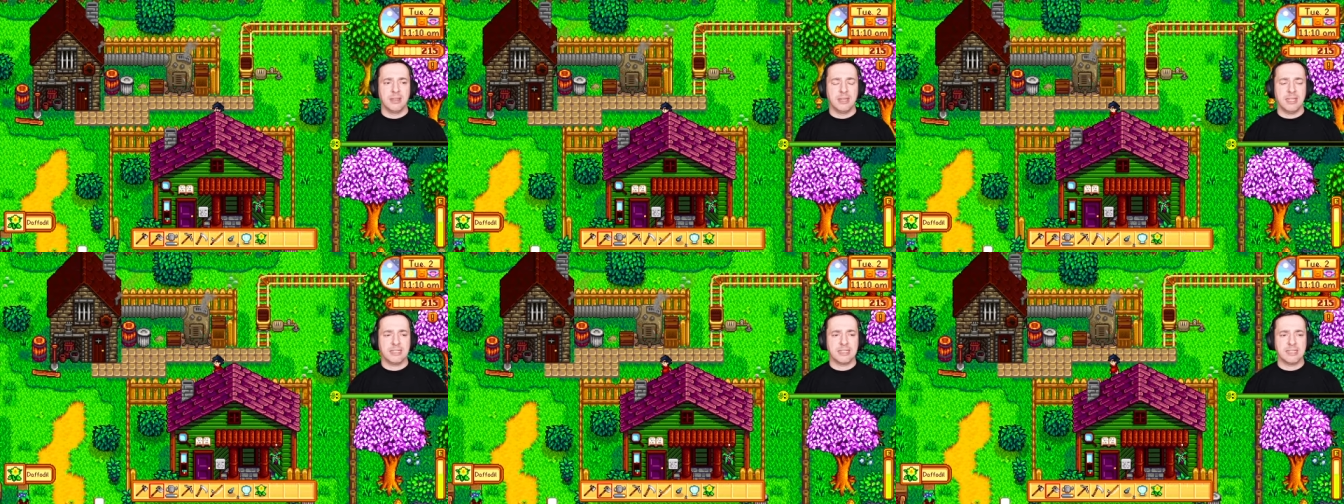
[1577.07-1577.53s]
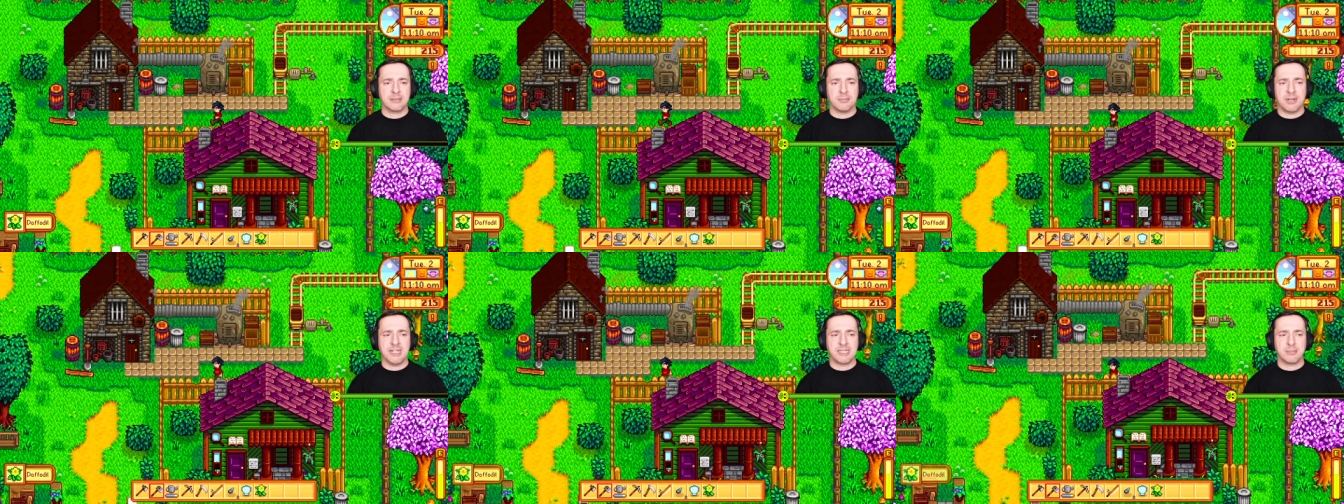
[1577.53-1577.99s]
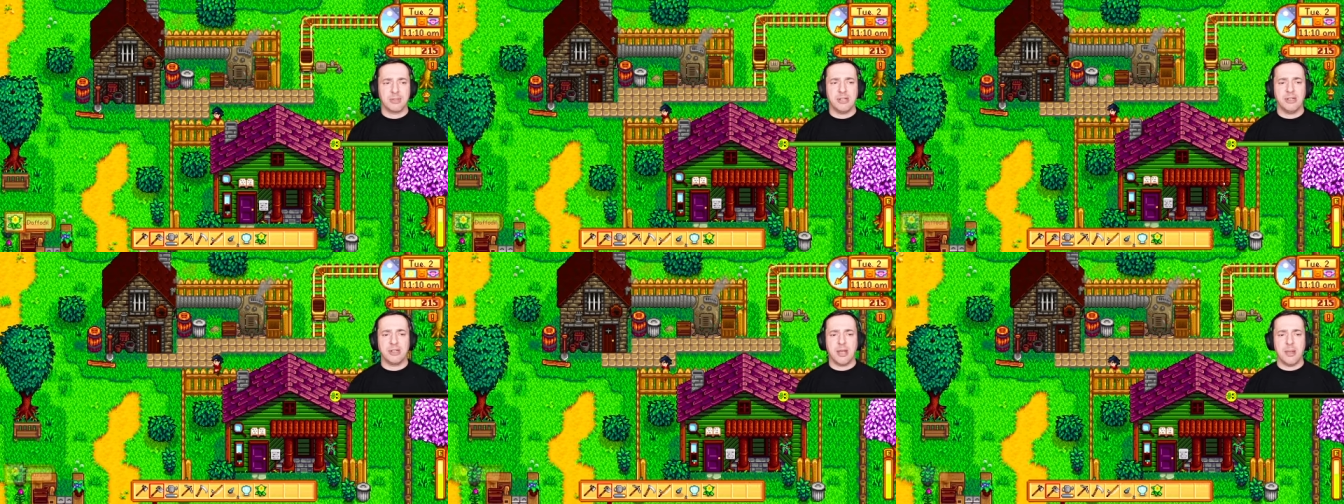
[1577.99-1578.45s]
this is a place where
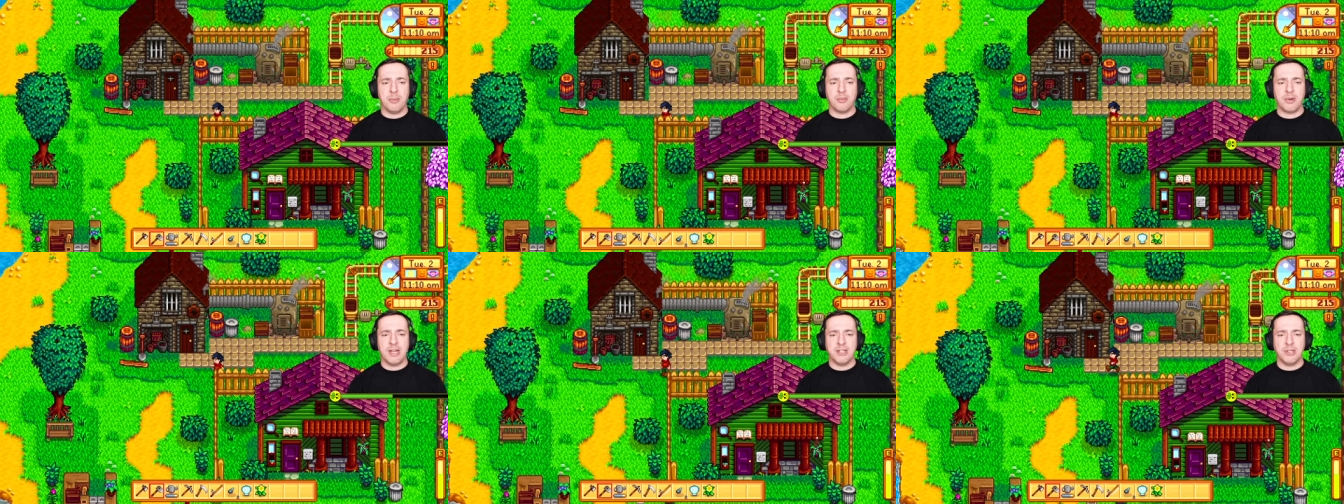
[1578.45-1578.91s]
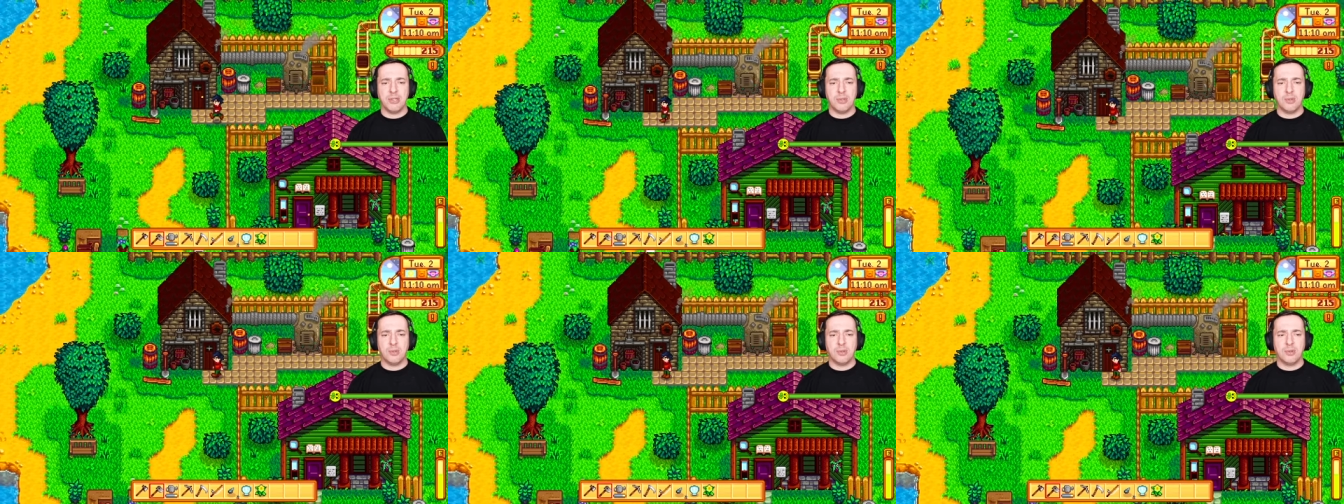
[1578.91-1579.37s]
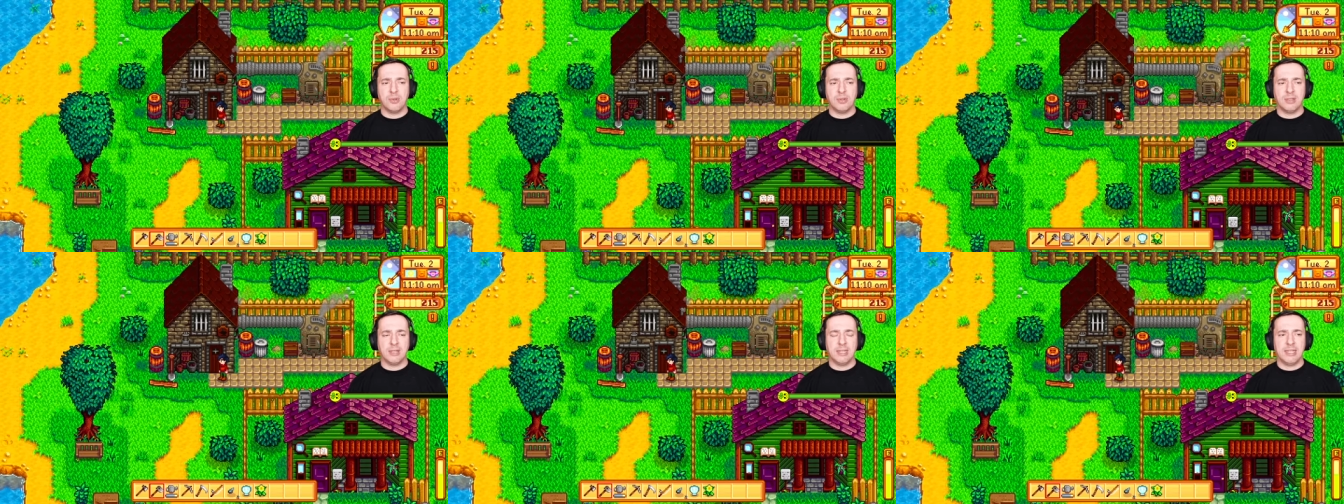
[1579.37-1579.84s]
you can upgrade
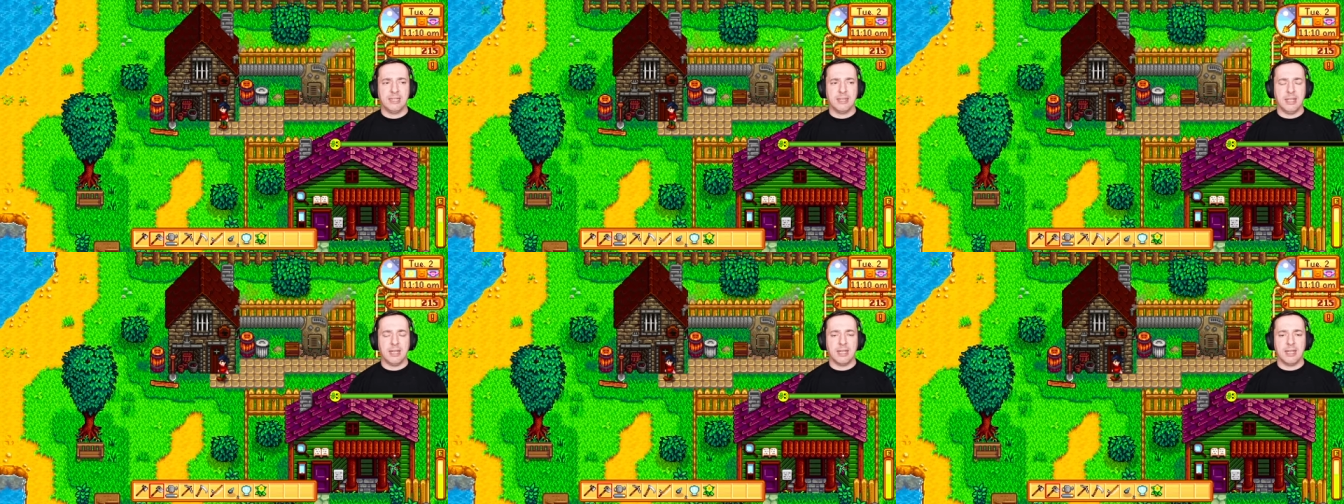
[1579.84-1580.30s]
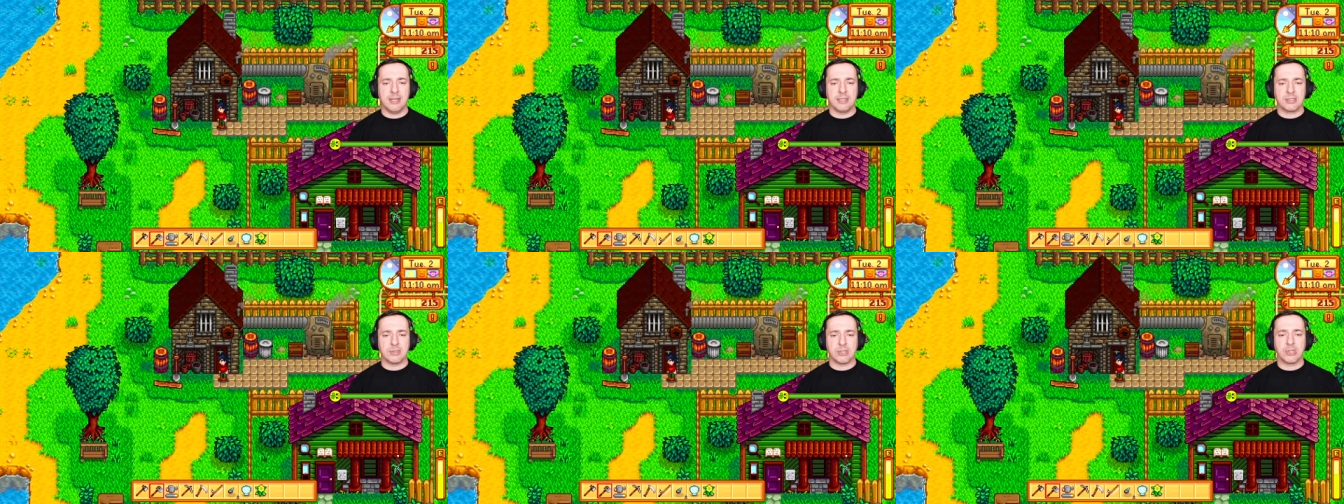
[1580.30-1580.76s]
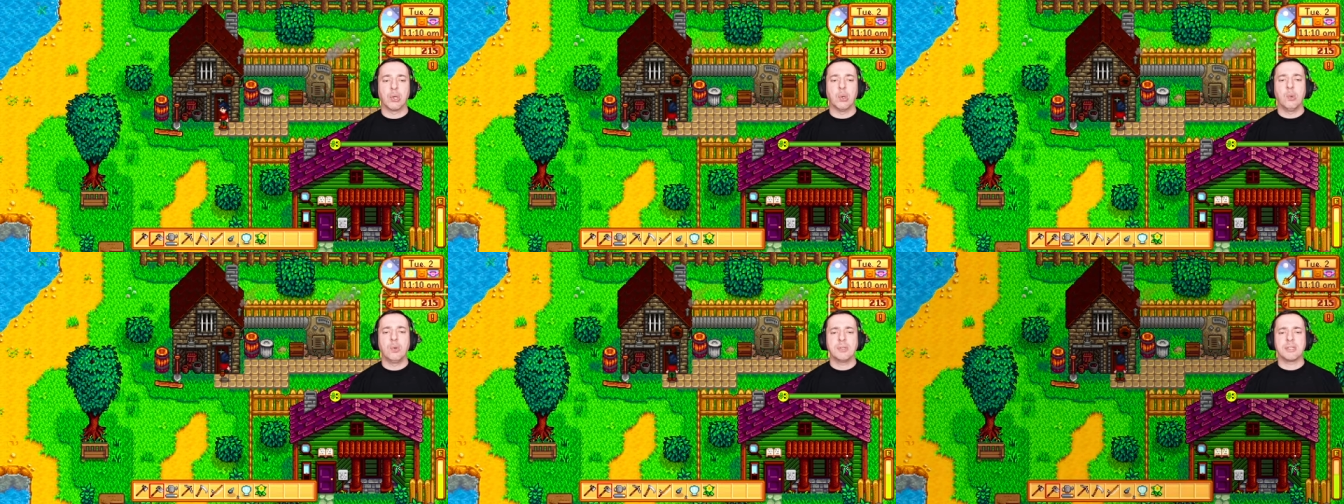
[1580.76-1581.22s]
your uh, sort of
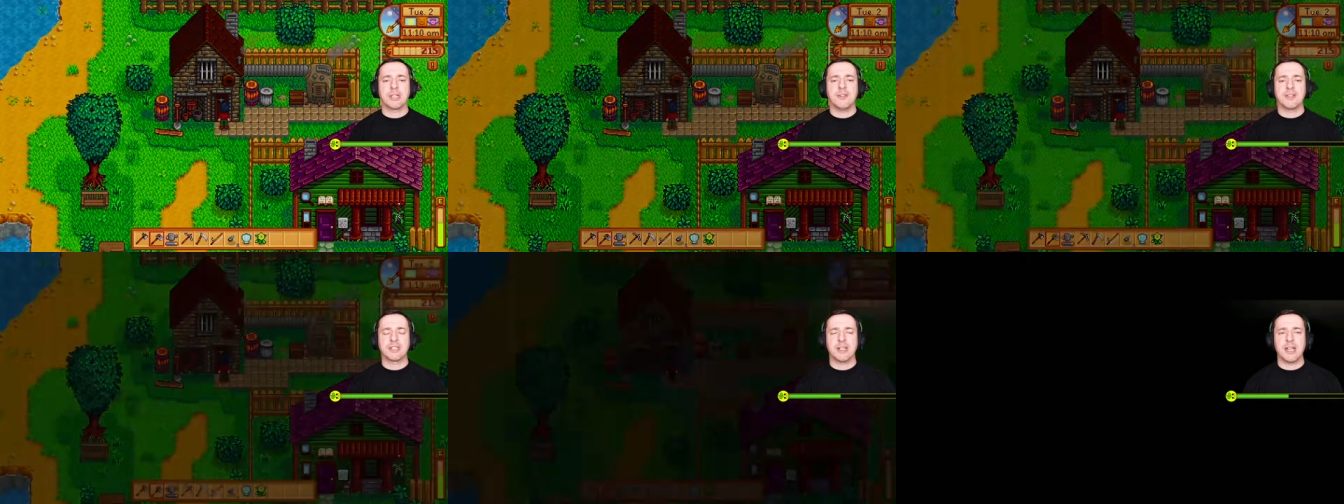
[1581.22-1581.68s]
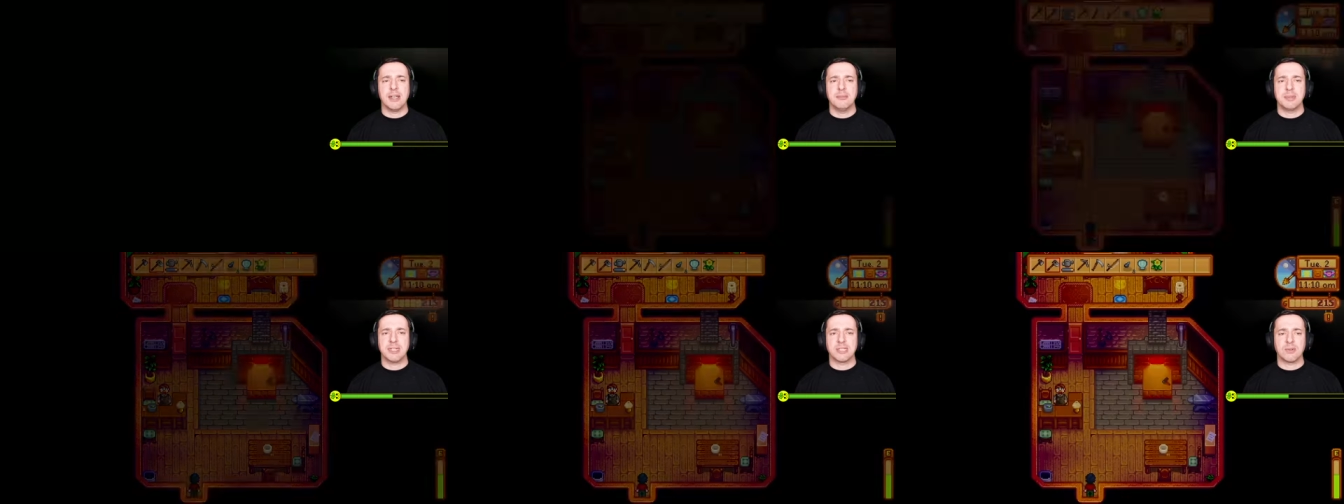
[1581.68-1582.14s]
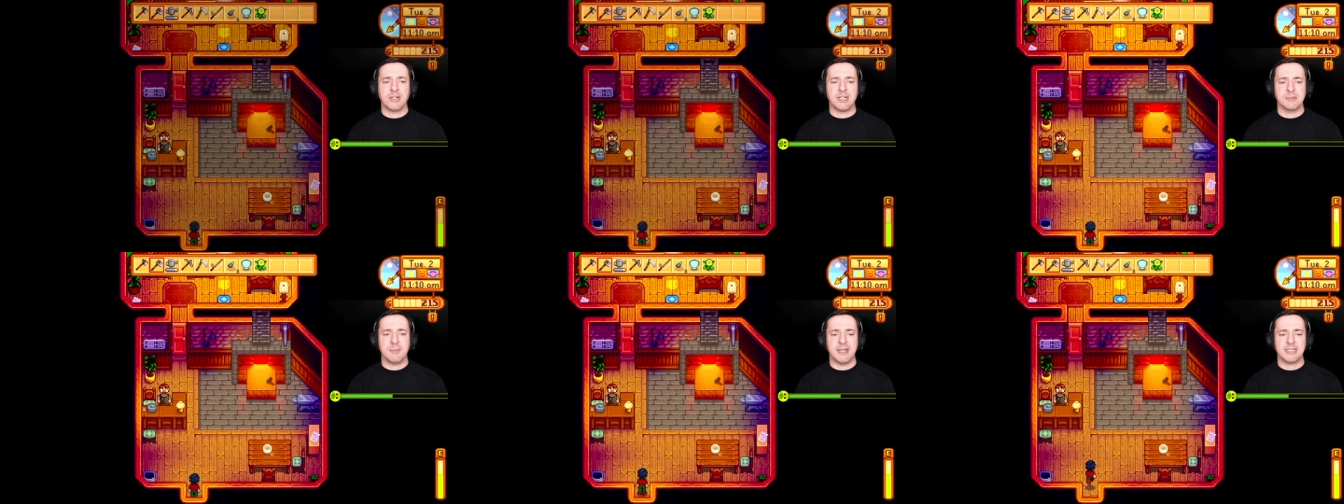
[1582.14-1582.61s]
tools over time, but it's quite
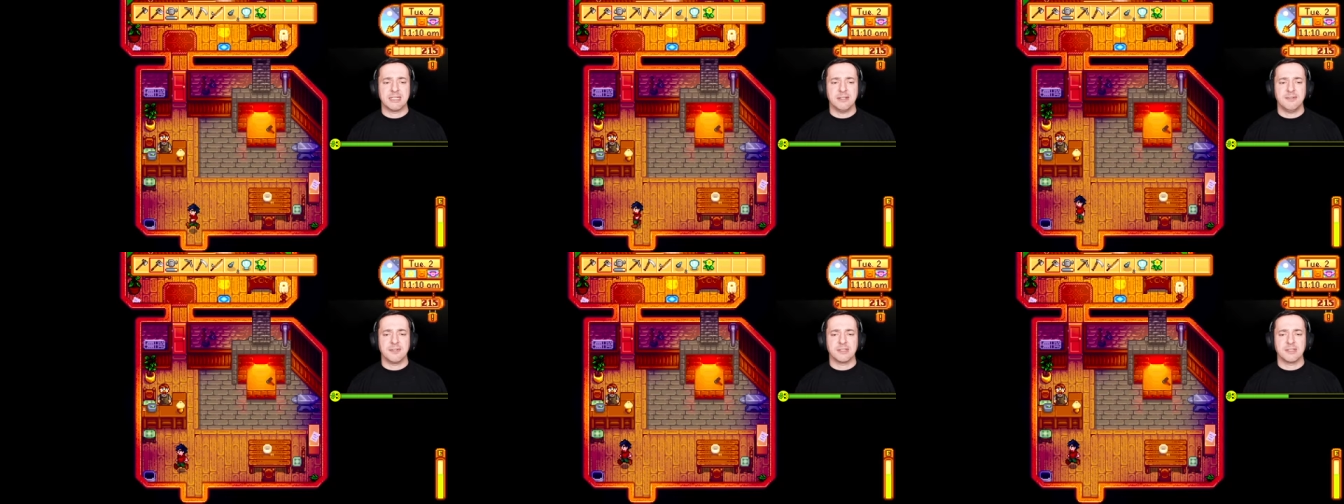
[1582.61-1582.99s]
expensive.